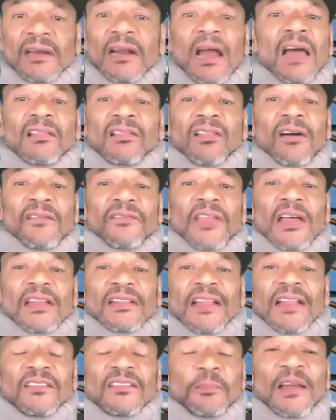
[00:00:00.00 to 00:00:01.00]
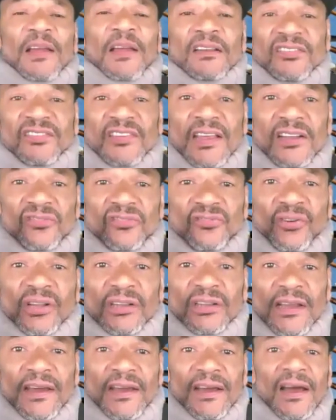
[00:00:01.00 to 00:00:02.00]
And I love that. That's by Cassandra
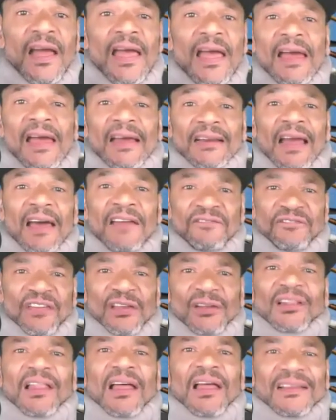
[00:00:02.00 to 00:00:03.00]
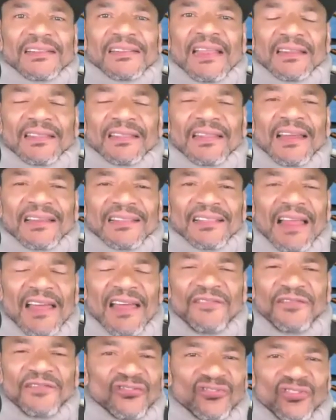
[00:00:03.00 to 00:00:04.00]
Clare. And I feel like that. Like
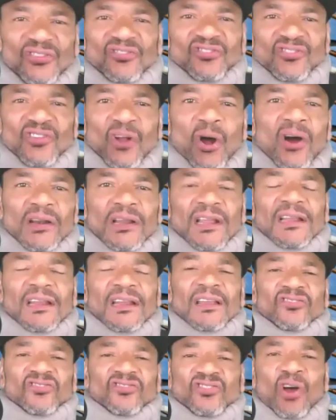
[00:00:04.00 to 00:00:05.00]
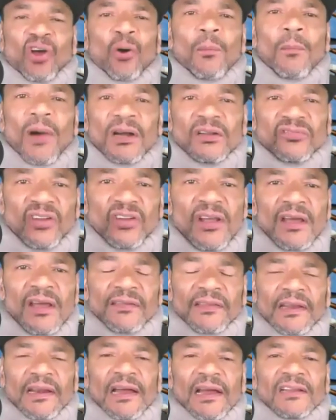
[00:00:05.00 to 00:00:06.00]
life is just starting, and there's so much
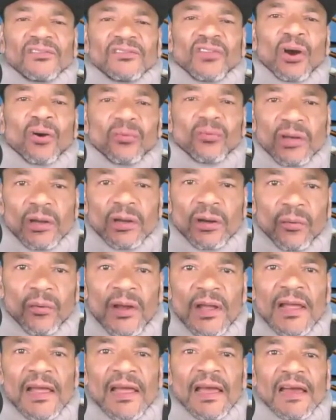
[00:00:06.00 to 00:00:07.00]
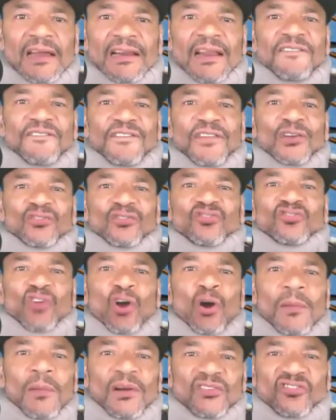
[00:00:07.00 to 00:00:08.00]
that I don't know. And I feel
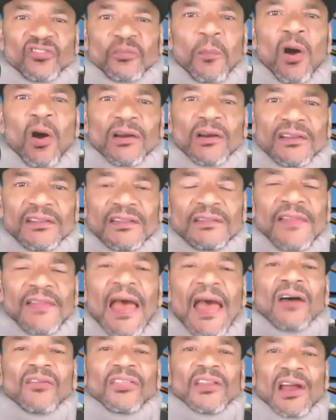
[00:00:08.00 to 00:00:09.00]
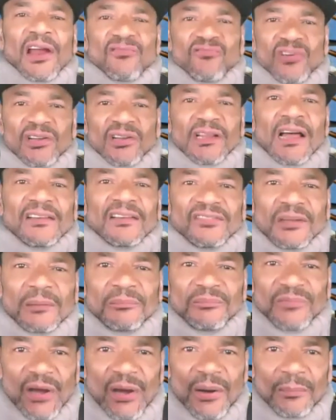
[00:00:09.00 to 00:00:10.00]
so much smarter now that I realize
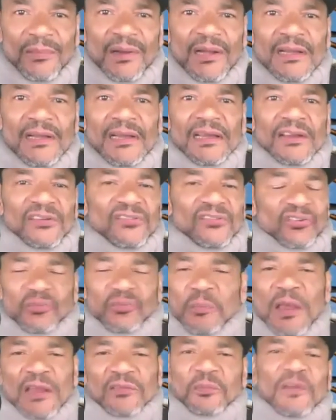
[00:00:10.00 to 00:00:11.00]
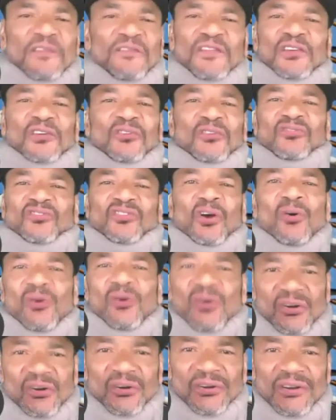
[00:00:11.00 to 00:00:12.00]
I'm dumb. It just makes me feel
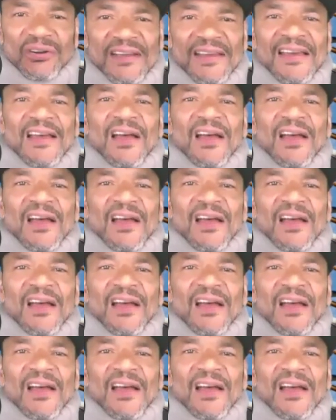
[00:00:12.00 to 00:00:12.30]
so good.